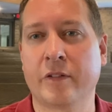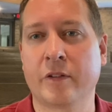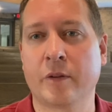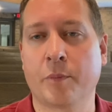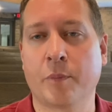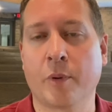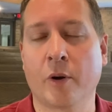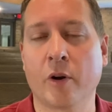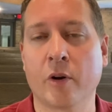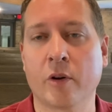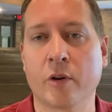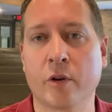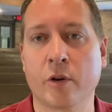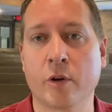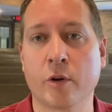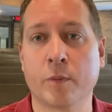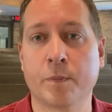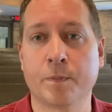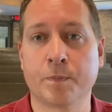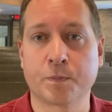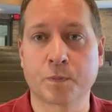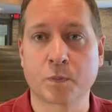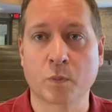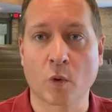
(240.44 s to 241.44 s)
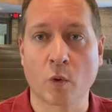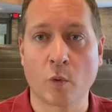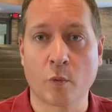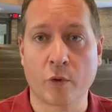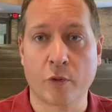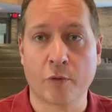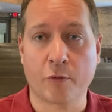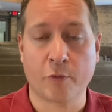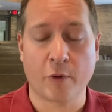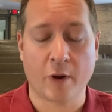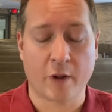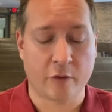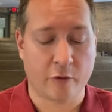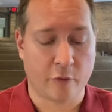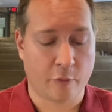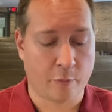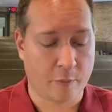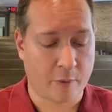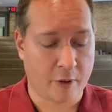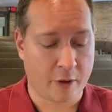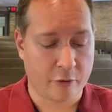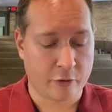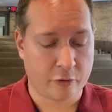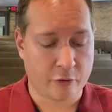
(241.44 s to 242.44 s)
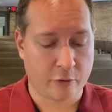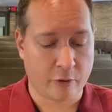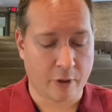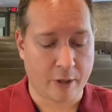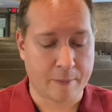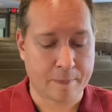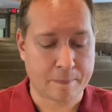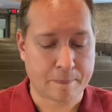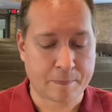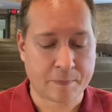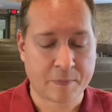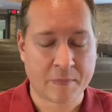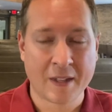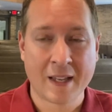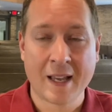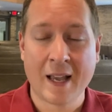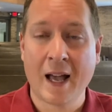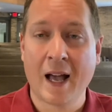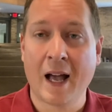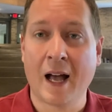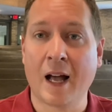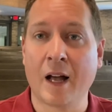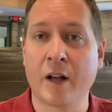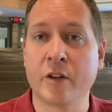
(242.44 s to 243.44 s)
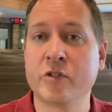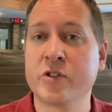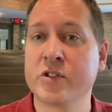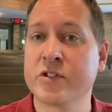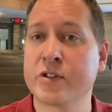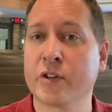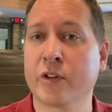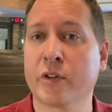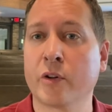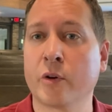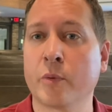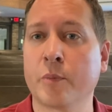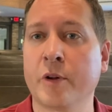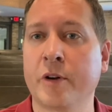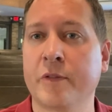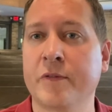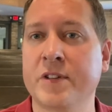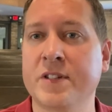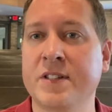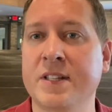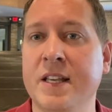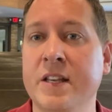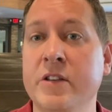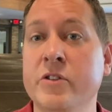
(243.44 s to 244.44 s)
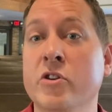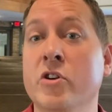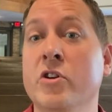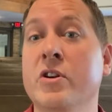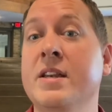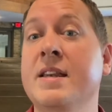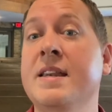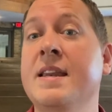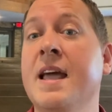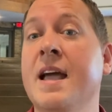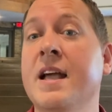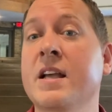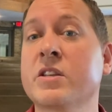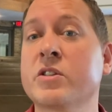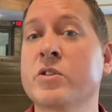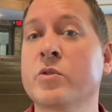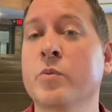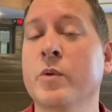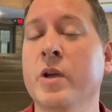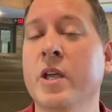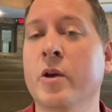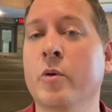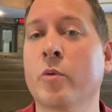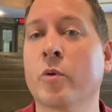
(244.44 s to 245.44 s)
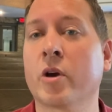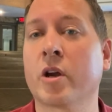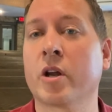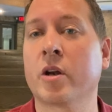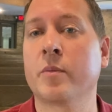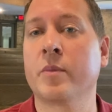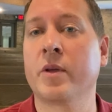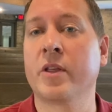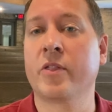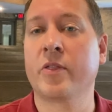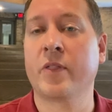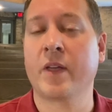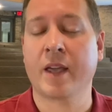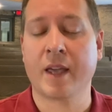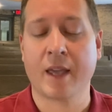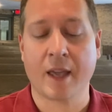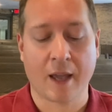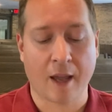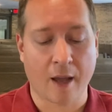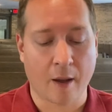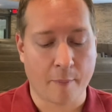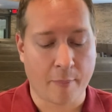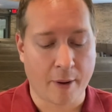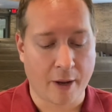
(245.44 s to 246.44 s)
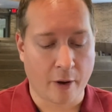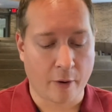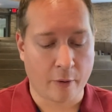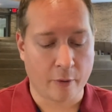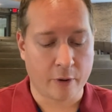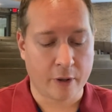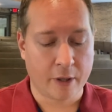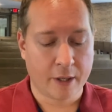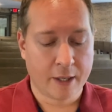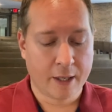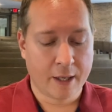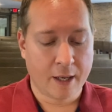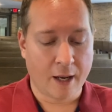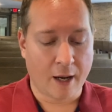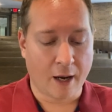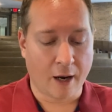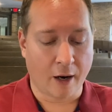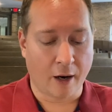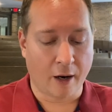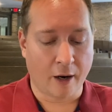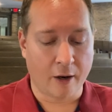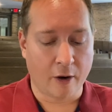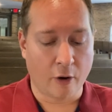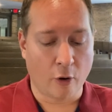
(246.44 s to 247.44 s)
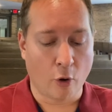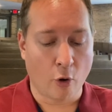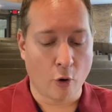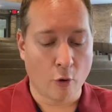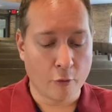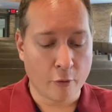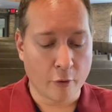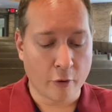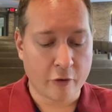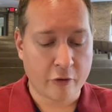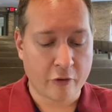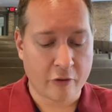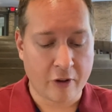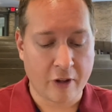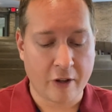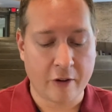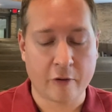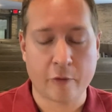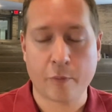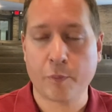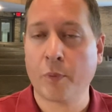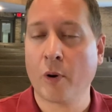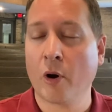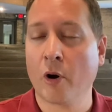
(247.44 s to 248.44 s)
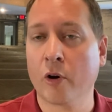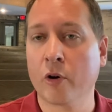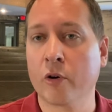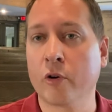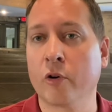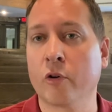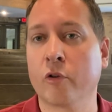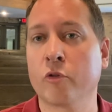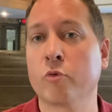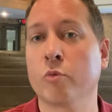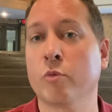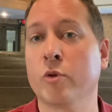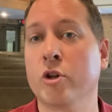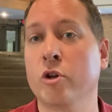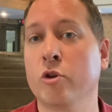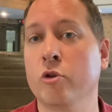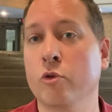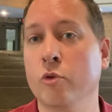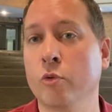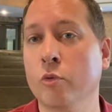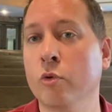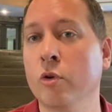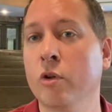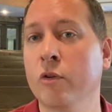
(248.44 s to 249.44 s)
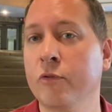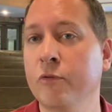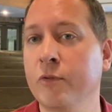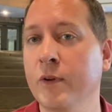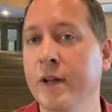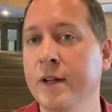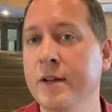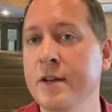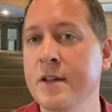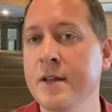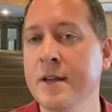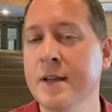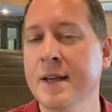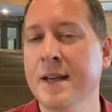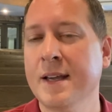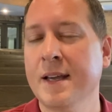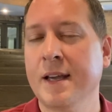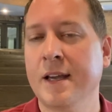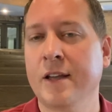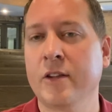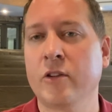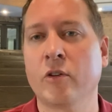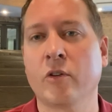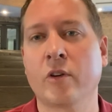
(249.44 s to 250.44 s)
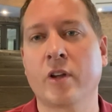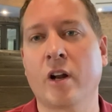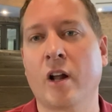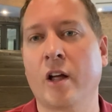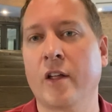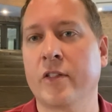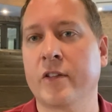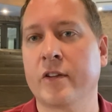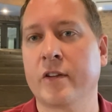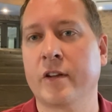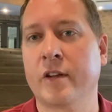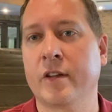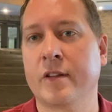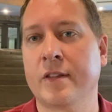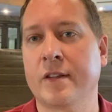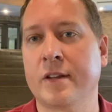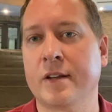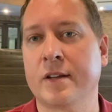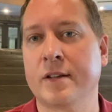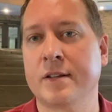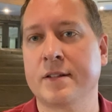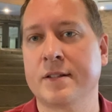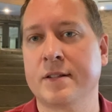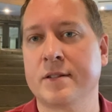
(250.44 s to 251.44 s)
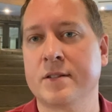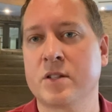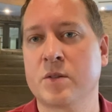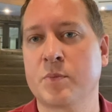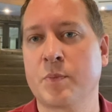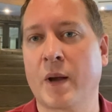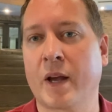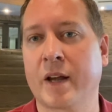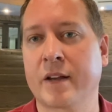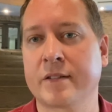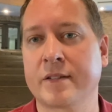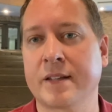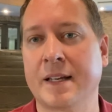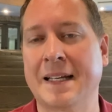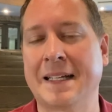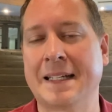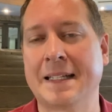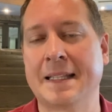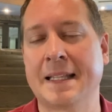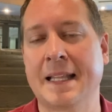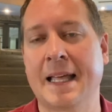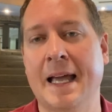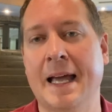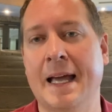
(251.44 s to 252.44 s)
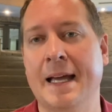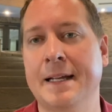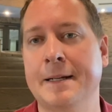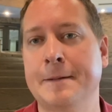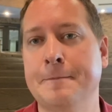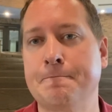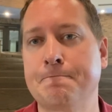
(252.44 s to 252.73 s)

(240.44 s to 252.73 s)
to partner with Friends Ministry. Just a little bit of a teaser. Next week, we're going to be thinking about our Overseas Partners Renewal Fund, and you'll get all the specs on that